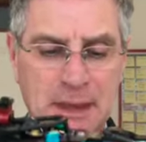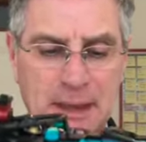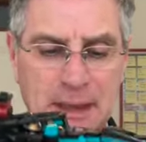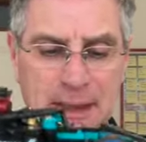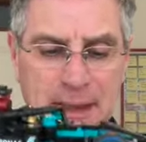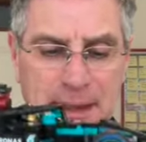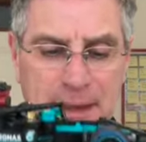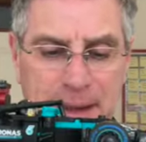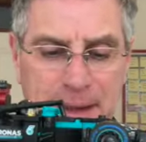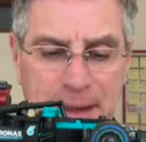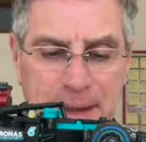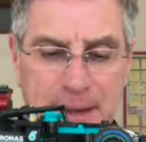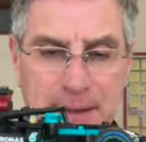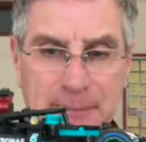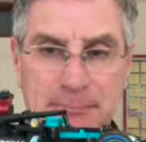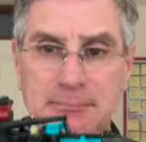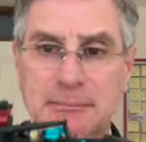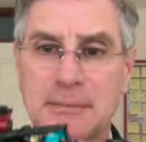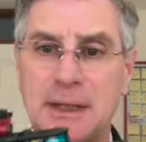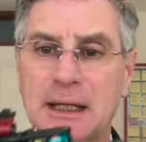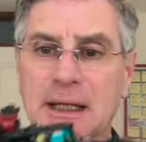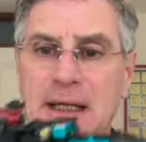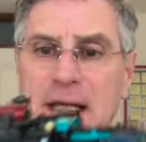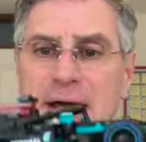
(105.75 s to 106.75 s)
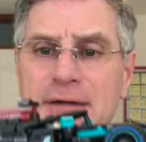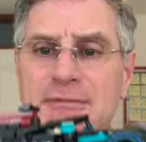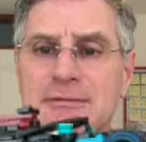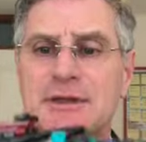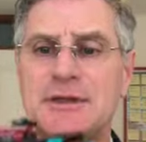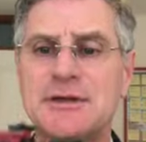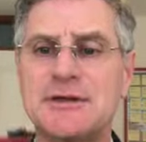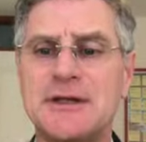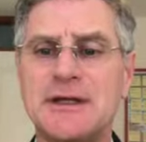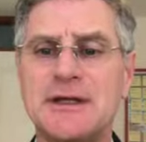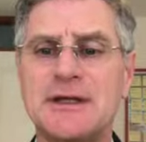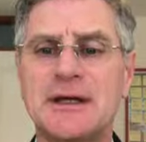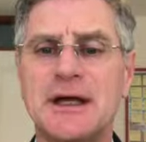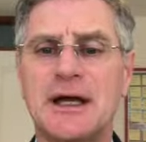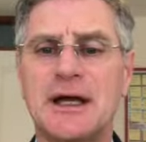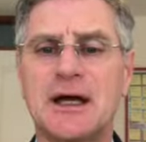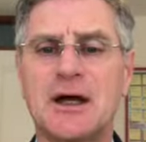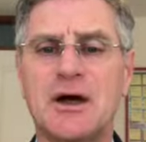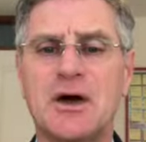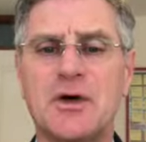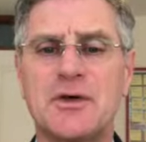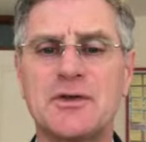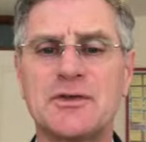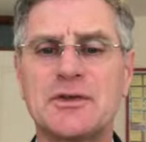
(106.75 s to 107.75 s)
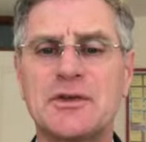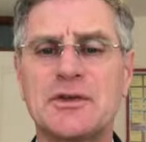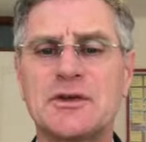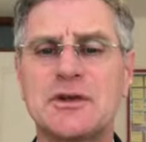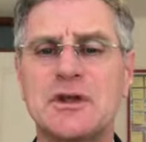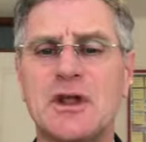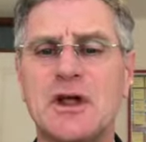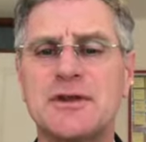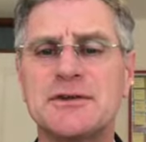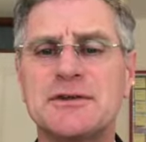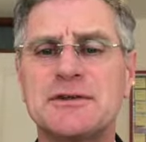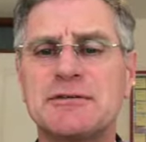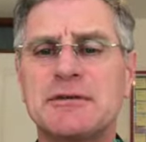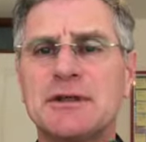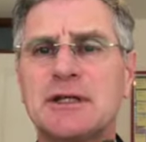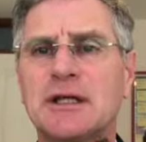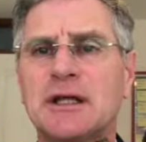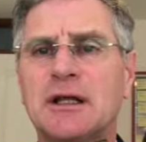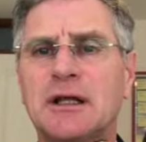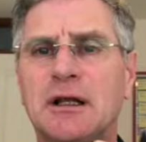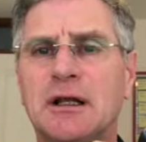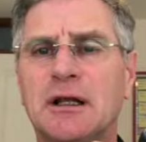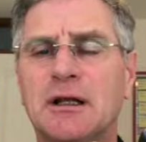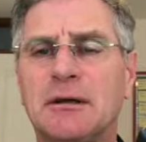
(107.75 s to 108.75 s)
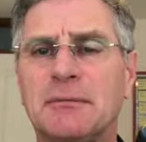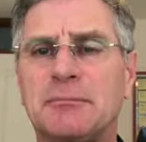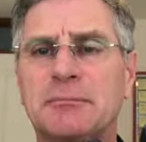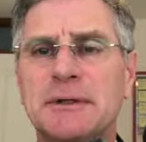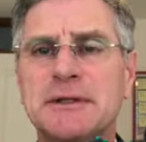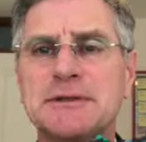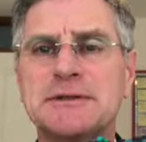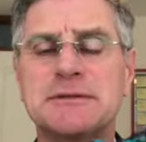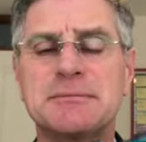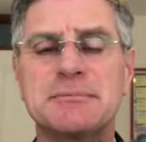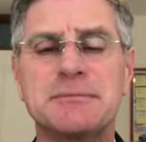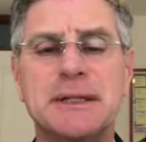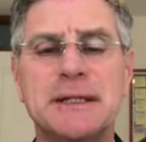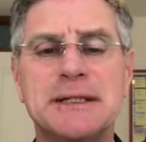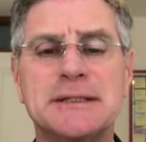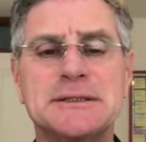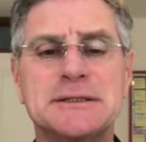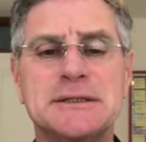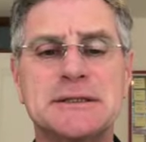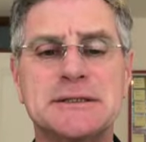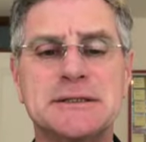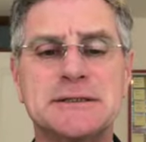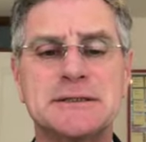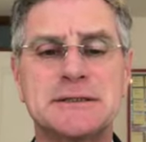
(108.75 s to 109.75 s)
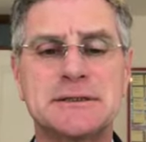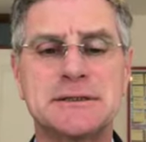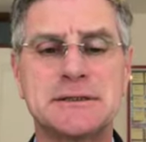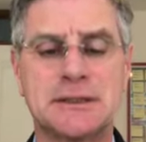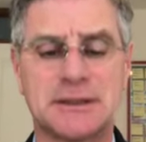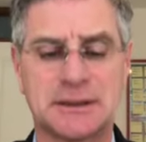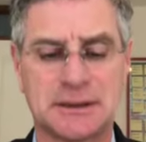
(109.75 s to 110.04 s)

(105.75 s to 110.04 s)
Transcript: I love the details. There's lots of little bits and pieces,